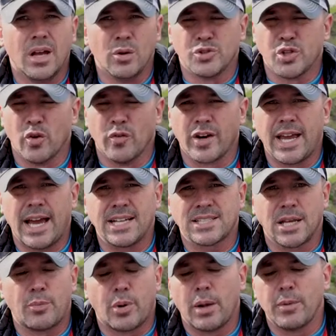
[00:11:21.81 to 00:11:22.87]
it was overcast,
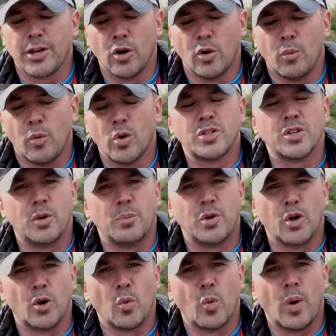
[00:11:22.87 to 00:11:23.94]
I'd probably go more to a pure